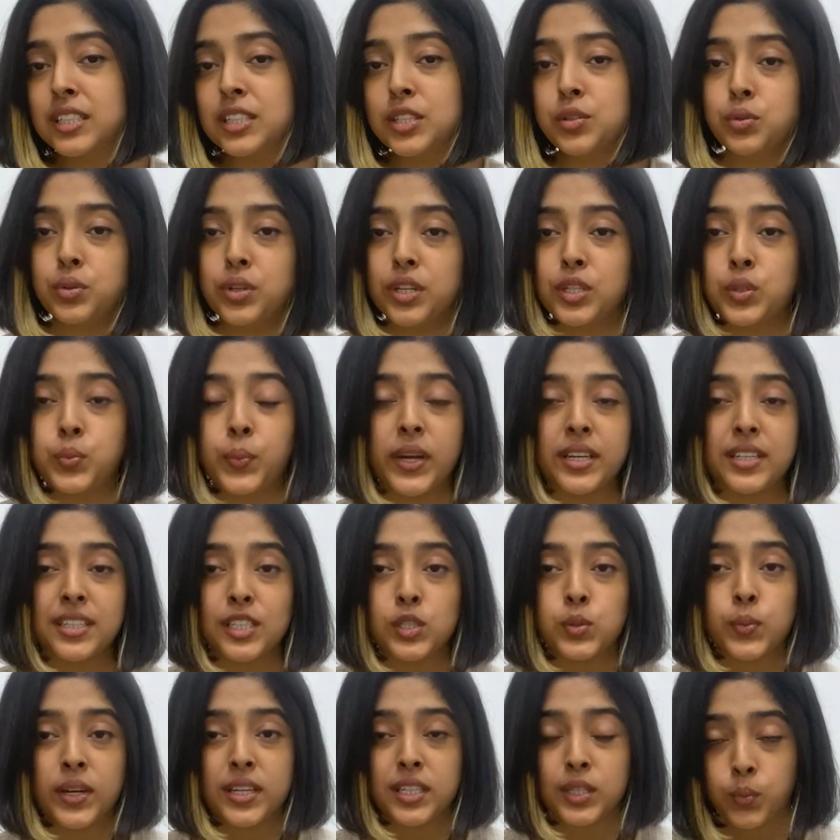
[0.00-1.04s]
during
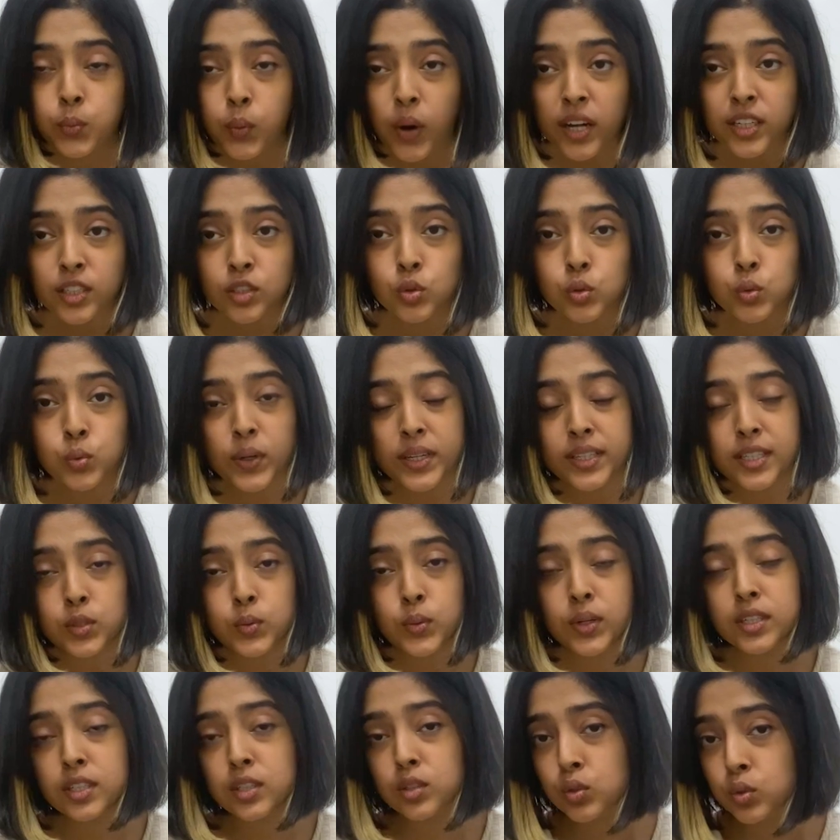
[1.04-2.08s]

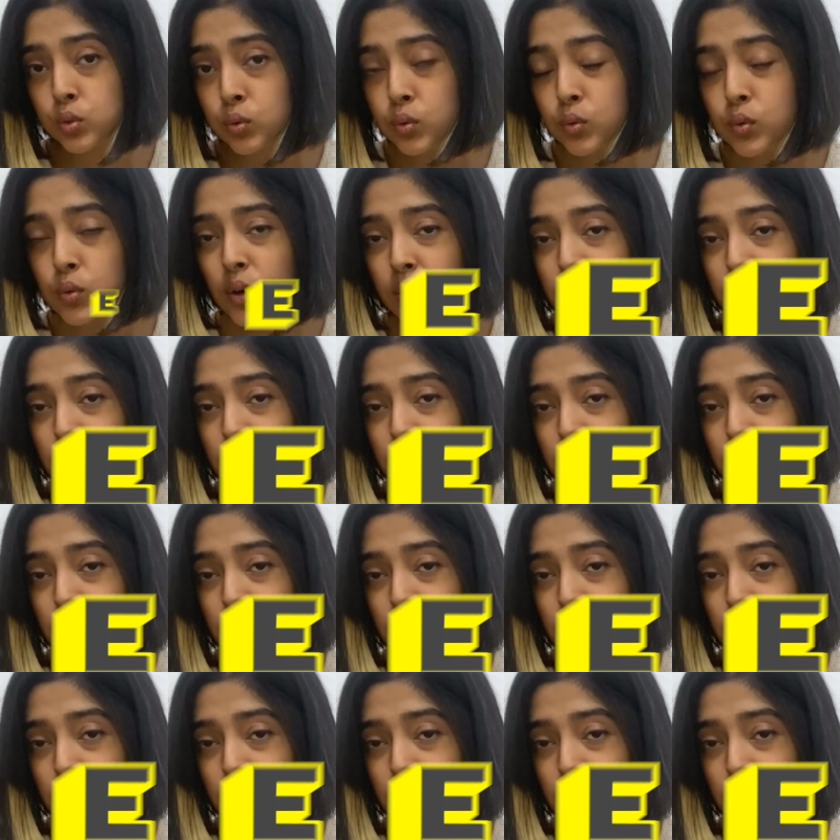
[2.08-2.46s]
2021-2022,